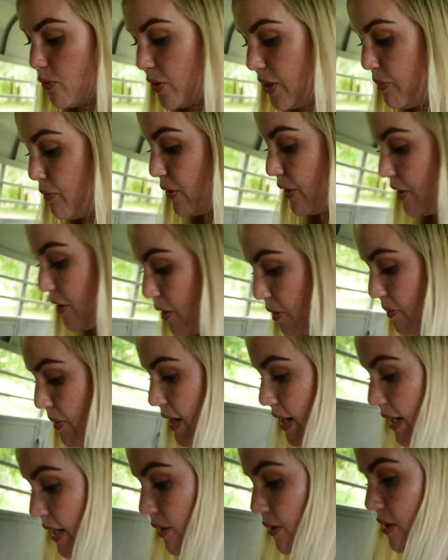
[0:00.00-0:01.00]
we bring her
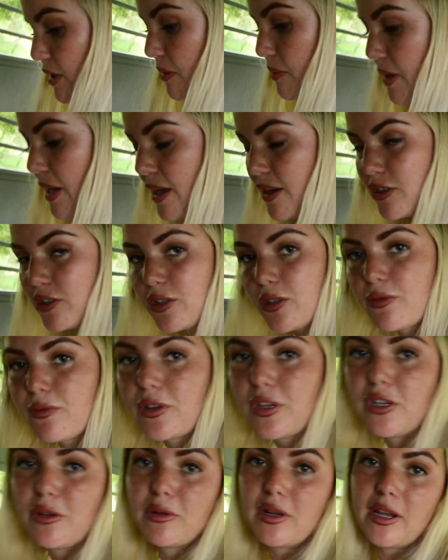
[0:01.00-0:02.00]
back out to the pasture and
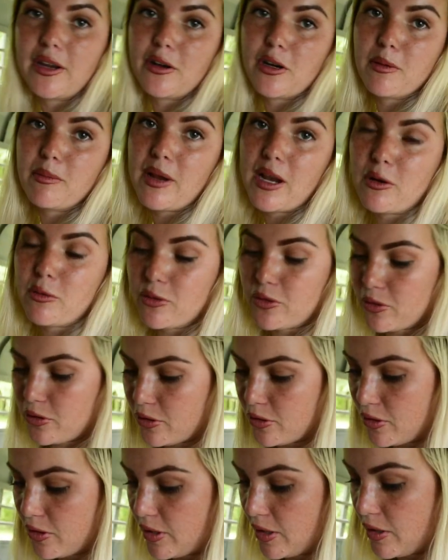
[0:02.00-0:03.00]
reunite her back with the
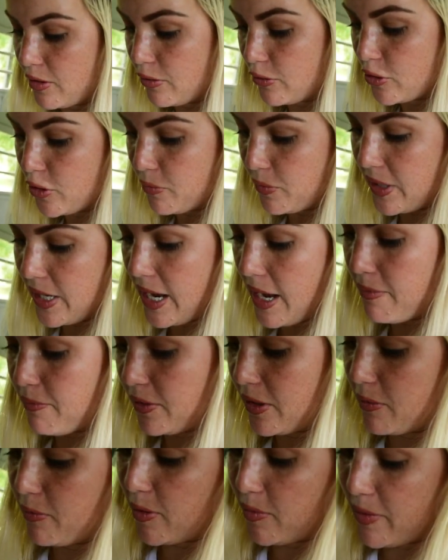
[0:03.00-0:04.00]
herd. I know she'll be happy
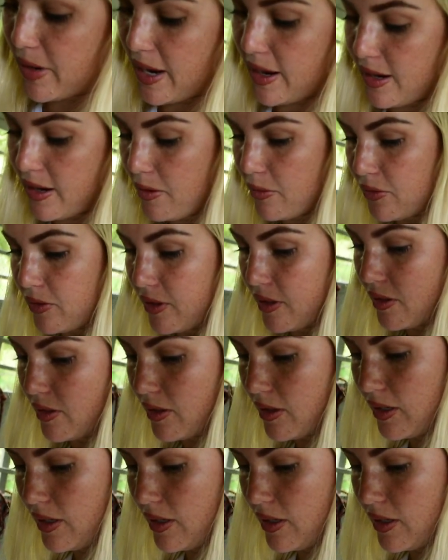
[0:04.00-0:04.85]
to be back out there.